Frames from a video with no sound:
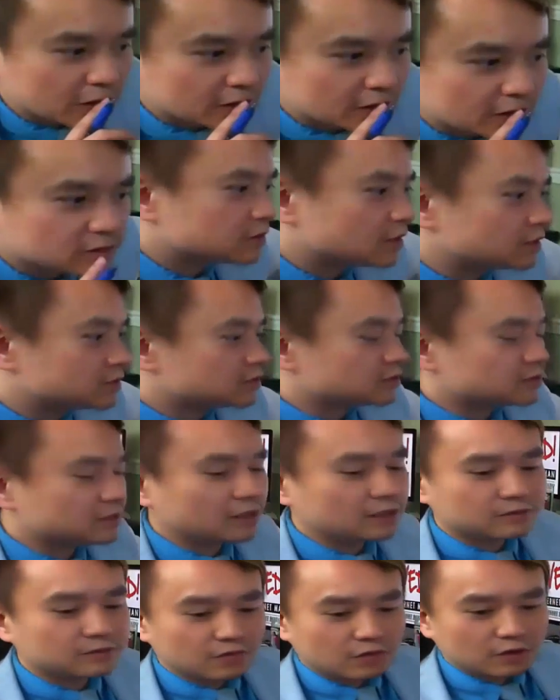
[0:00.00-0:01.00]
that's
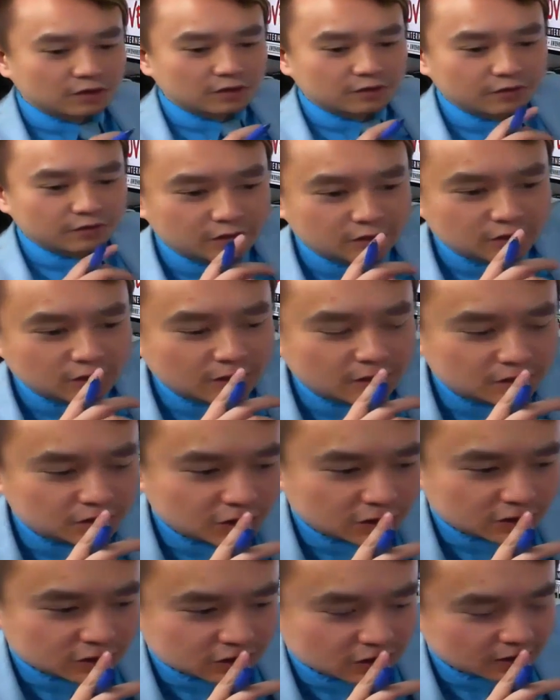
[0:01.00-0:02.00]
that's that's very very
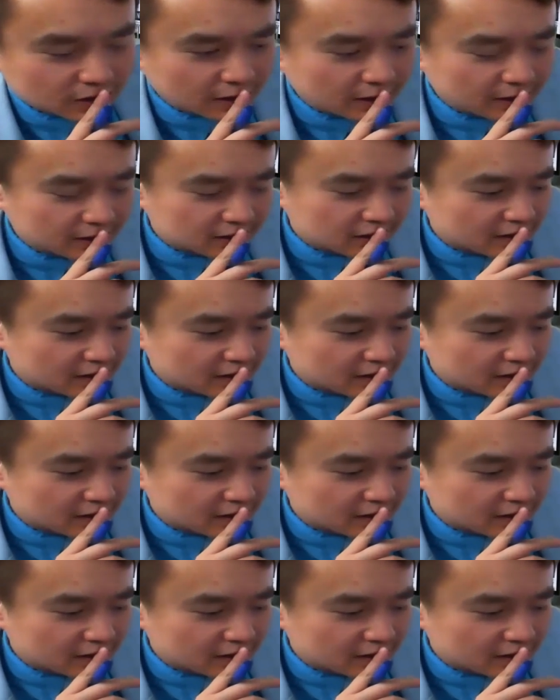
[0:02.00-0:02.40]
interesting,